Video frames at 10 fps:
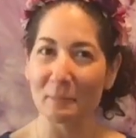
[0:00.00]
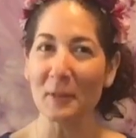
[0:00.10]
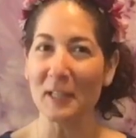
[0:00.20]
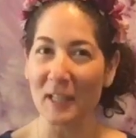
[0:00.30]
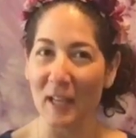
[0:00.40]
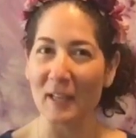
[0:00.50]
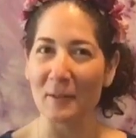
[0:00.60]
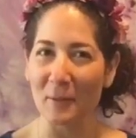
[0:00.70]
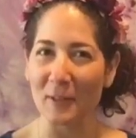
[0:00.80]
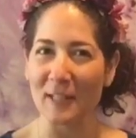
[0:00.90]
pretty good.
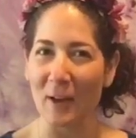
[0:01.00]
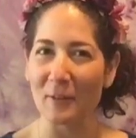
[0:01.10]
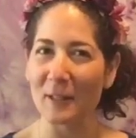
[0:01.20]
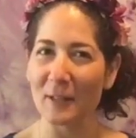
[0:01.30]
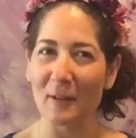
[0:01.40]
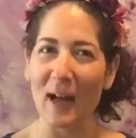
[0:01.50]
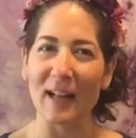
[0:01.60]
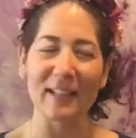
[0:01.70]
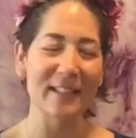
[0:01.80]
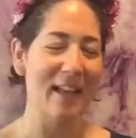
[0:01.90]
It worked out really
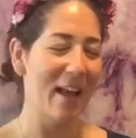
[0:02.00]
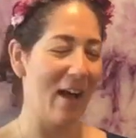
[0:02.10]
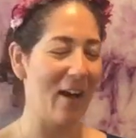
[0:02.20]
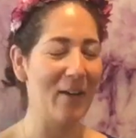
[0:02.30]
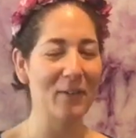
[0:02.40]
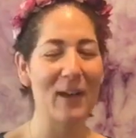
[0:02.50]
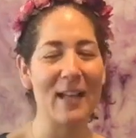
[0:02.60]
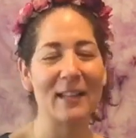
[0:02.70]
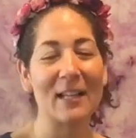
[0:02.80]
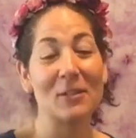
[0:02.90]
well. All
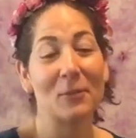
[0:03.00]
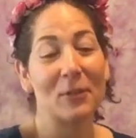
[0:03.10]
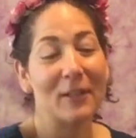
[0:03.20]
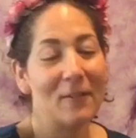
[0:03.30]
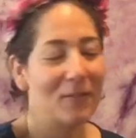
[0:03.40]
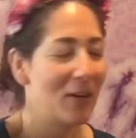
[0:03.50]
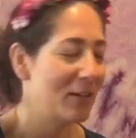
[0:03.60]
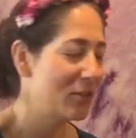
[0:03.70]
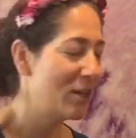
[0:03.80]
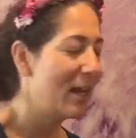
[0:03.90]
right, that's a really fun
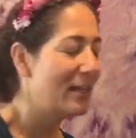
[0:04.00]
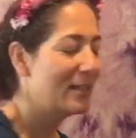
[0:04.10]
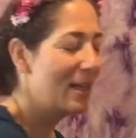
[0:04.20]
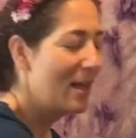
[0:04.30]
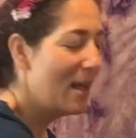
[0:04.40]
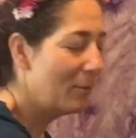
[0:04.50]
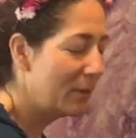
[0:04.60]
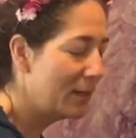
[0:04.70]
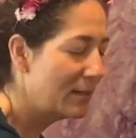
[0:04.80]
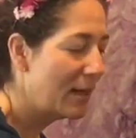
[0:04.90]
chant. And we're
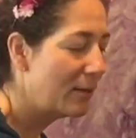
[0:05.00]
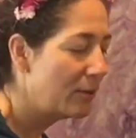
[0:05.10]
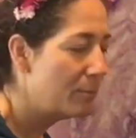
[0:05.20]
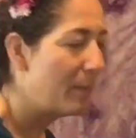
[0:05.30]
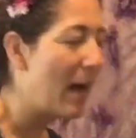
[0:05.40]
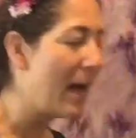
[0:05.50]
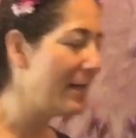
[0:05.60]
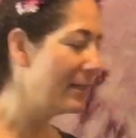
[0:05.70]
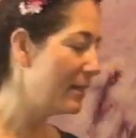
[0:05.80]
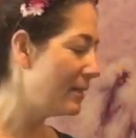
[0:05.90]
gonna say
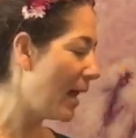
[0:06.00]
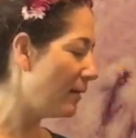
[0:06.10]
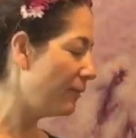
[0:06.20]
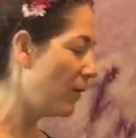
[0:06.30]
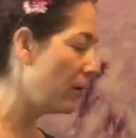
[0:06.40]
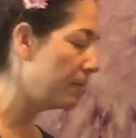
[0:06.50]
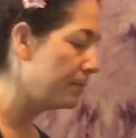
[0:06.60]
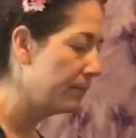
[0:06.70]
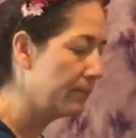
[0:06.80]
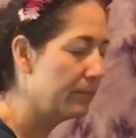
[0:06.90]
goodbye to the
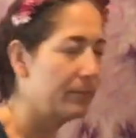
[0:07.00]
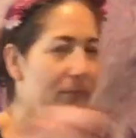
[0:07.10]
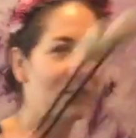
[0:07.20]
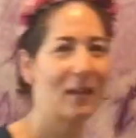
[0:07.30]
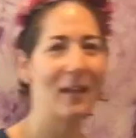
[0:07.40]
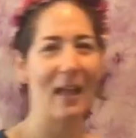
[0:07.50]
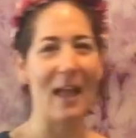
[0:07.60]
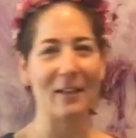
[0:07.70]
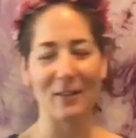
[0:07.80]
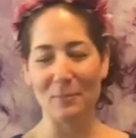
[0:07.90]
xylophone
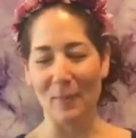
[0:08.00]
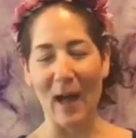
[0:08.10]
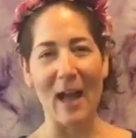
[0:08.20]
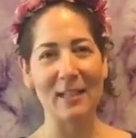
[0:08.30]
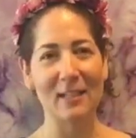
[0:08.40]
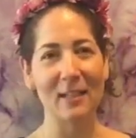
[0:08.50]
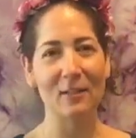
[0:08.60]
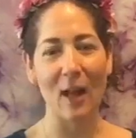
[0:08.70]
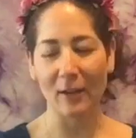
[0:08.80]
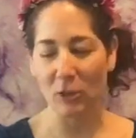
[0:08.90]
and goodbye to the
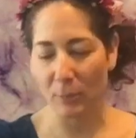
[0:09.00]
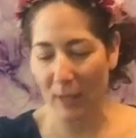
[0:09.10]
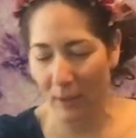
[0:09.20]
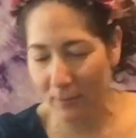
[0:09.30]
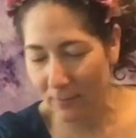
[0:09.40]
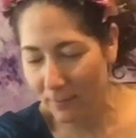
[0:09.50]
glockenspiel.